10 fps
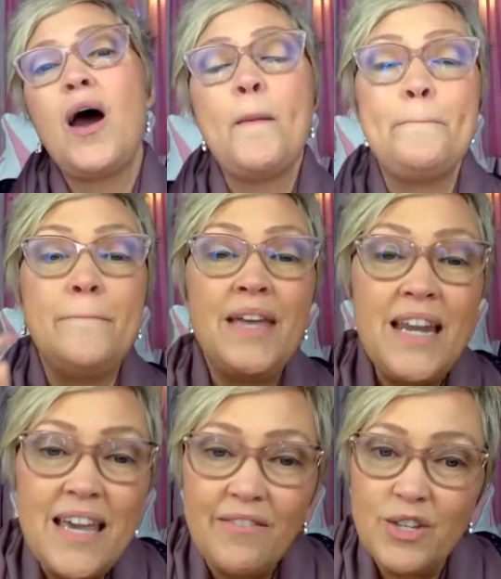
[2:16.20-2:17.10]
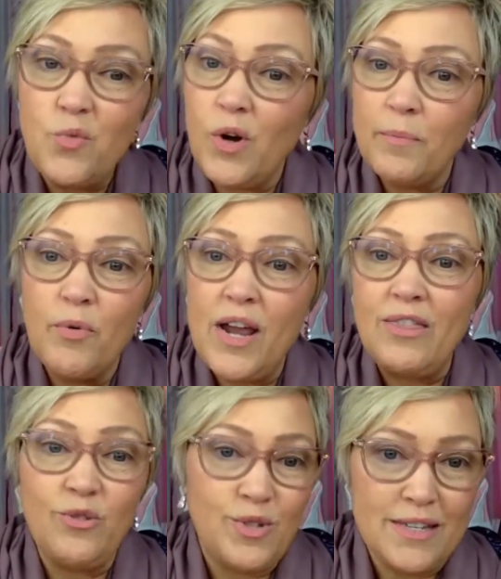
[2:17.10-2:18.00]
many of us want to break
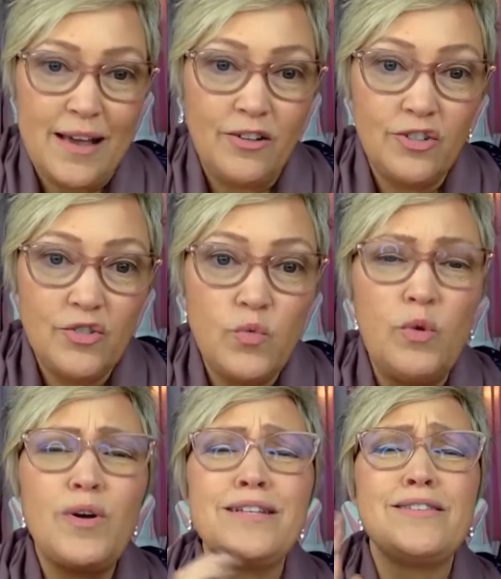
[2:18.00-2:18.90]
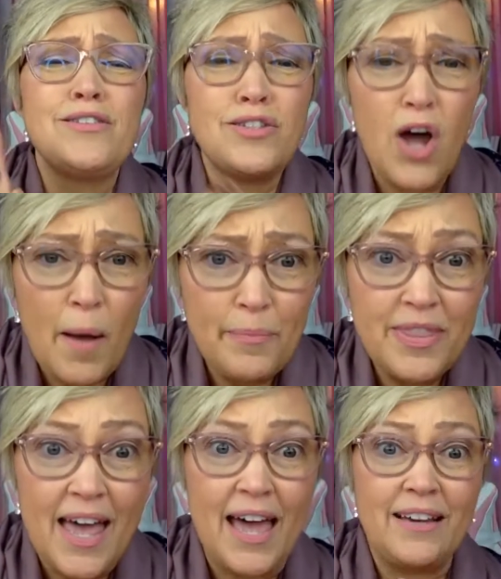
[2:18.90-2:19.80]
those cycles. We want to stop
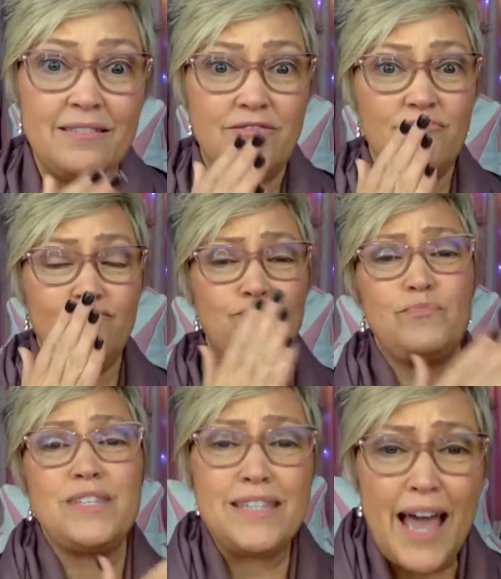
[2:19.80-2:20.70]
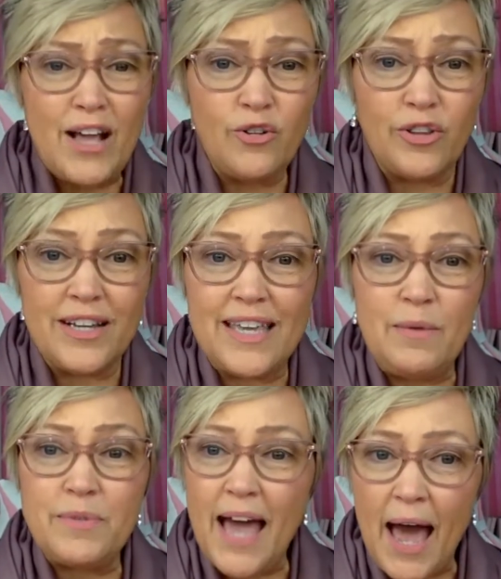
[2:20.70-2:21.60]
that cycle that
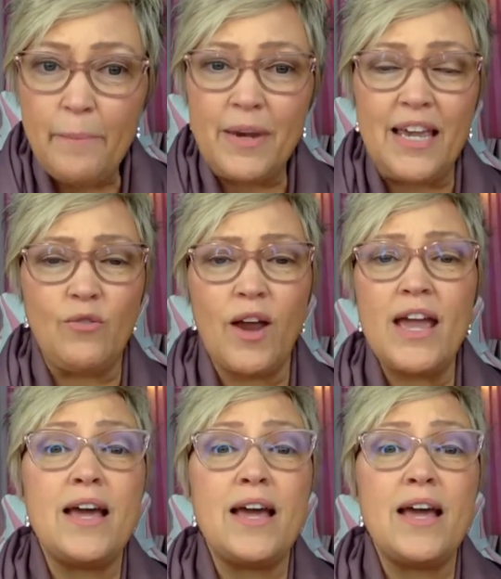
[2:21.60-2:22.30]
keeps happening, right?